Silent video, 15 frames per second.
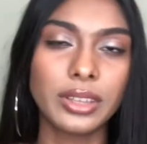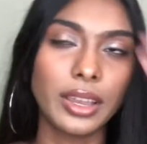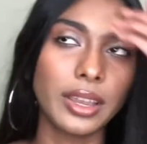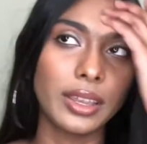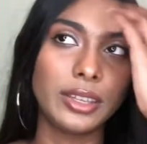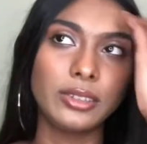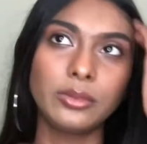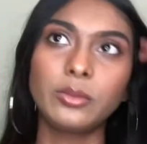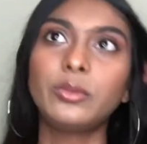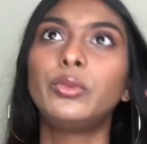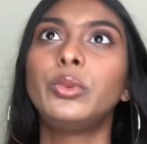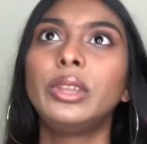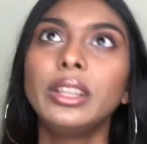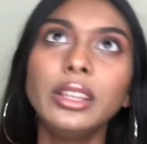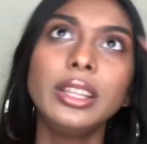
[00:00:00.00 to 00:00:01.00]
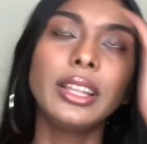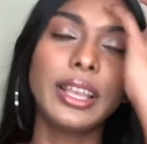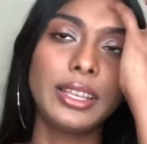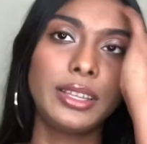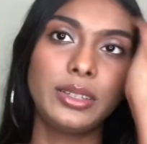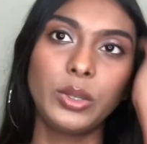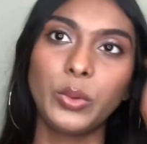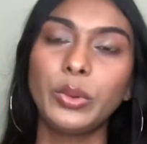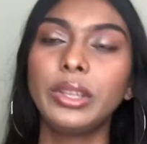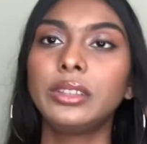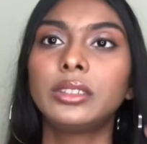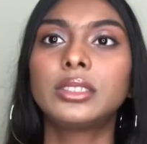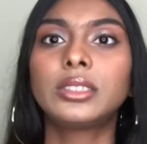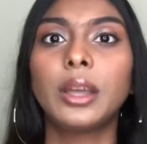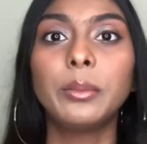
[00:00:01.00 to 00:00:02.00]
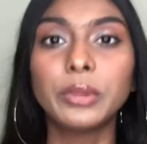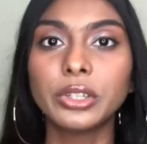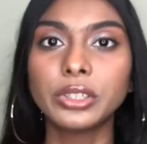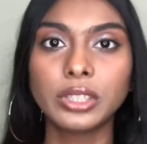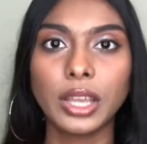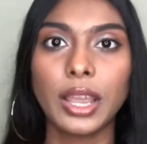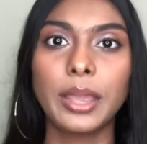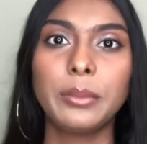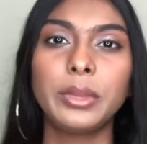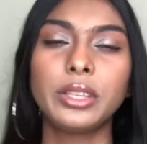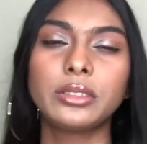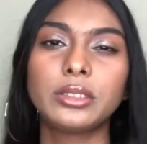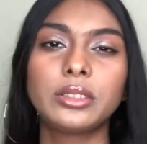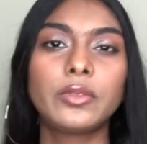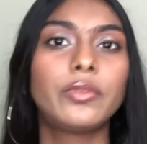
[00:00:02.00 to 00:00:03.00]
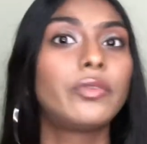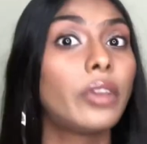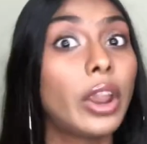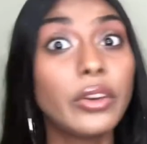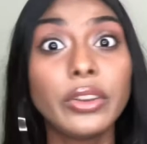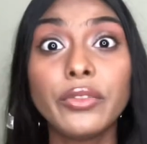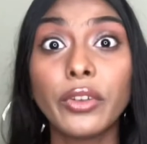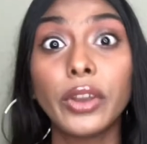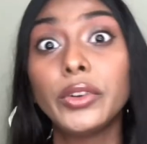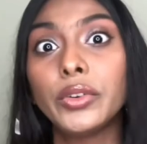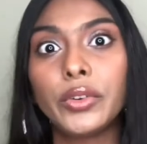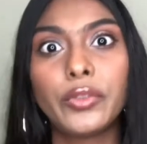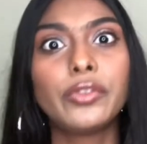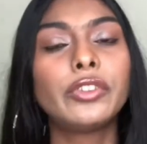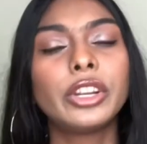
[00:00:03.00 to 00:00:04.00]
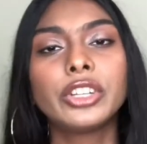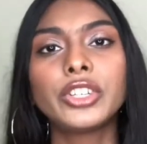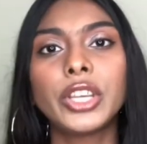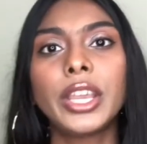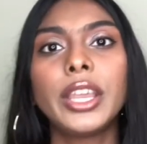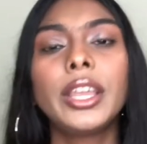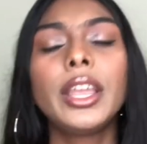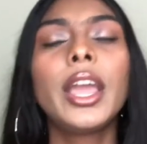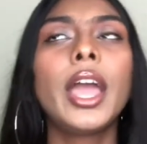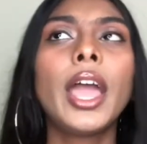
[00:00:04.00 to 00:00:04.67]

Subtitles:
I really like it during the summertime because it's very, very refreshing